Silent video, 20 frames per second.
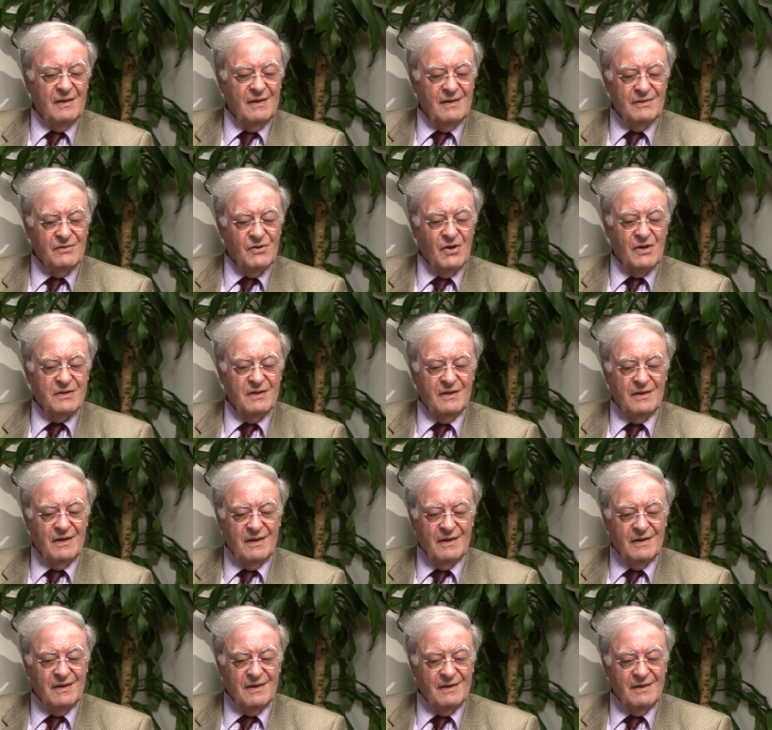not,
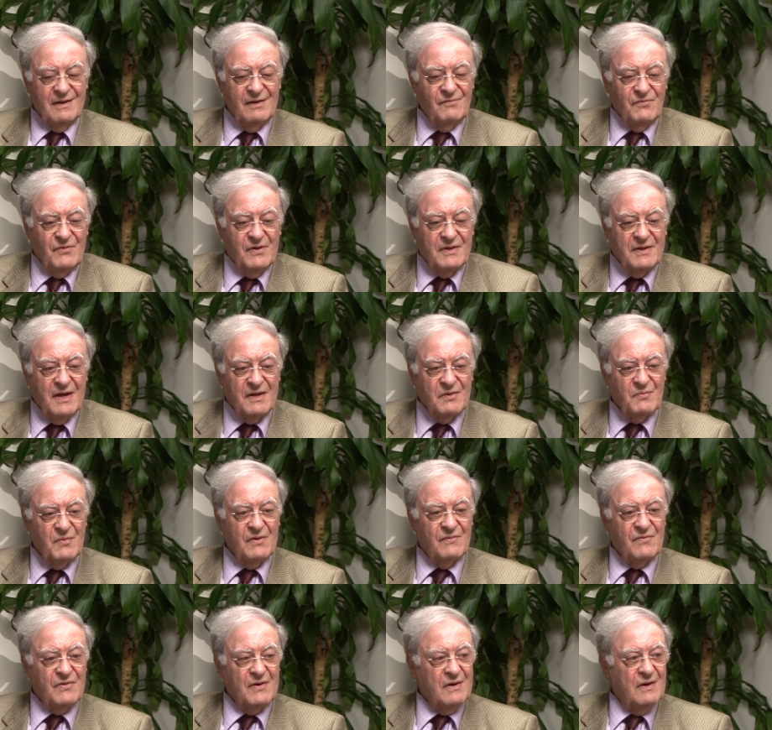uh, if you're an enemy
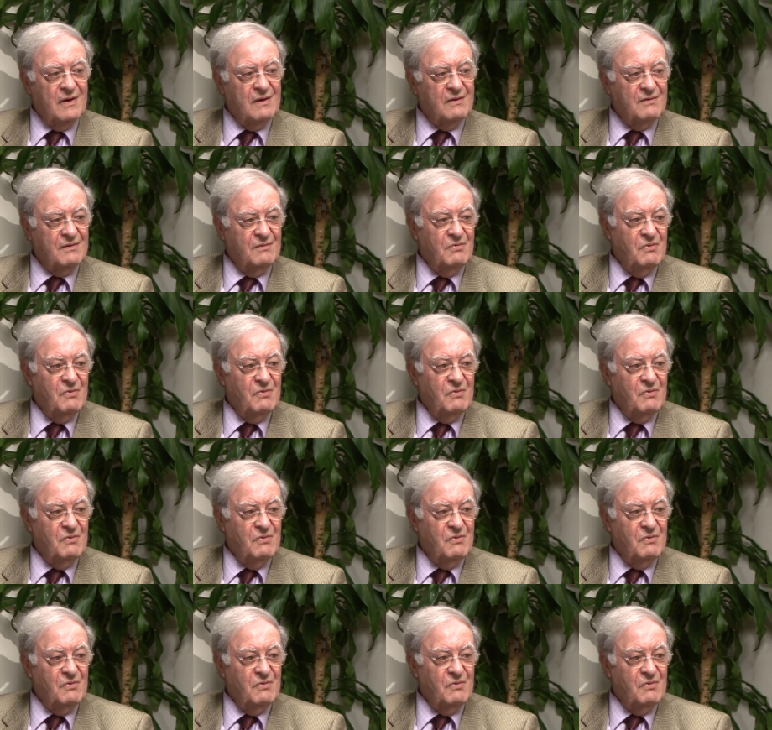of the country,